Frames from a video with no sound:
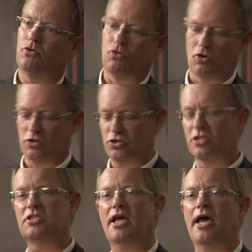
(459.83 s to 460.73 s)
or
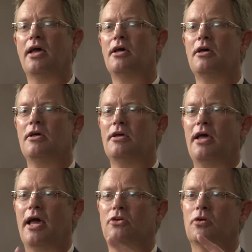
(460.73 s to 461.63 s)
just a
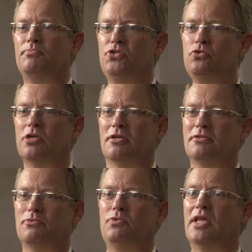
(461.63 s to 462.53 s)
computer
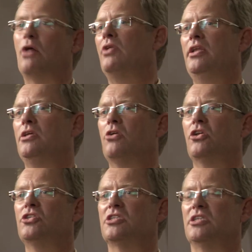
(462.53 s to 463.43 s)
without any
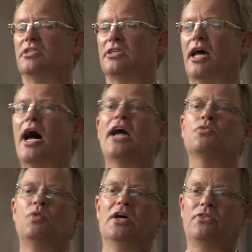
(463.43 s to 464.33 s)
consciousness, a
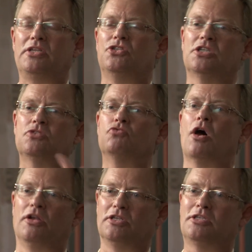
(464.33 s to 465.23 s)
hardware that just
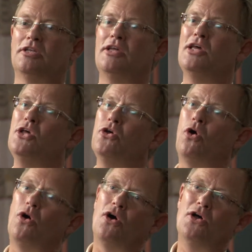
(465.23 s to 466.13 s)
runs?
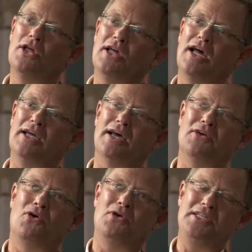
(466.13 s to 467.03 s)

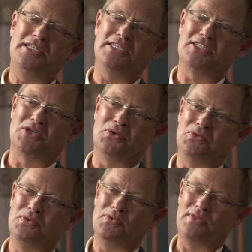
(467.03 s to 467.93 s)
Or is it
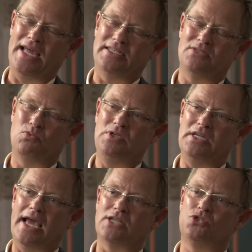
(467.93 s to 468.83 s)
so that
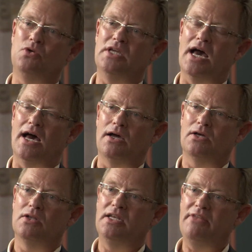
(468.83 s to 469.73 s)
we actually are
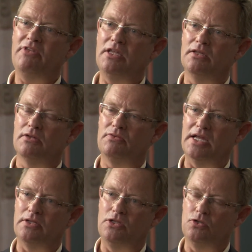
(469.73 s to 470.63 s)
living,
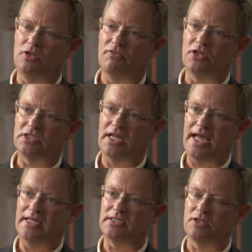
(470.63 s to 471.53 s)
that the universe
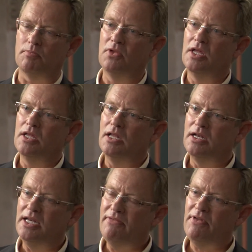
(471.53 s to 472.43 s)
has some
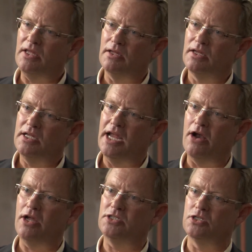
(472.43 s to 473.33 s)
living
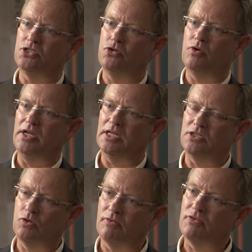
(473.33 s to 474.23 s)
character to it, a
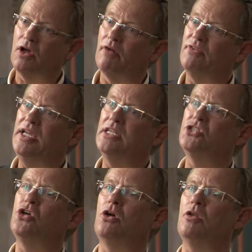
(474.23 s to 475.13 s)
sort of
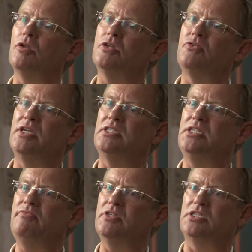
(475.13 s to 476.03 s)
internal
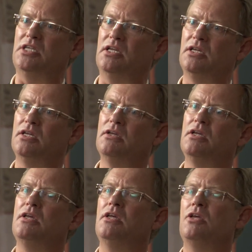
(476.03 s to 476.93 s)
creativity,
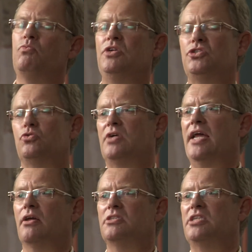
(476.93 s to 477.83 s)
which you
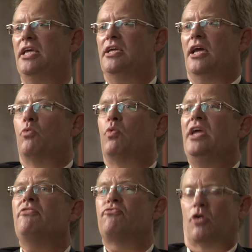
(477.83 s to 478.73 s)
cannot take
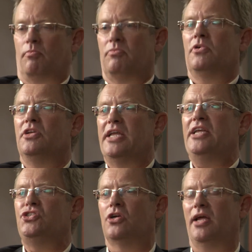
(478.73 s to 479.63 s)
away from
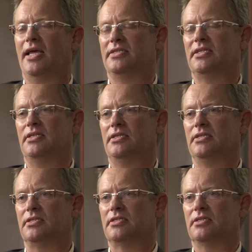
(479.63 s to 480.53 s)
nature as it
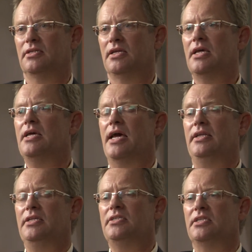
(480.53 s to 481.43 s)
is?
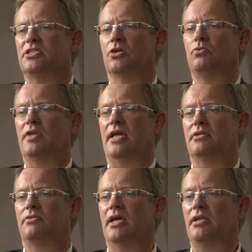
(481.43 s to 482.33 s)
And is it so
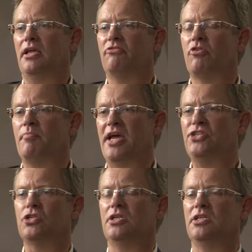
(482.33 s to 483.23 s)
that
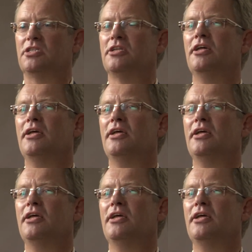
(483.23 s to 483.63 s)
information is,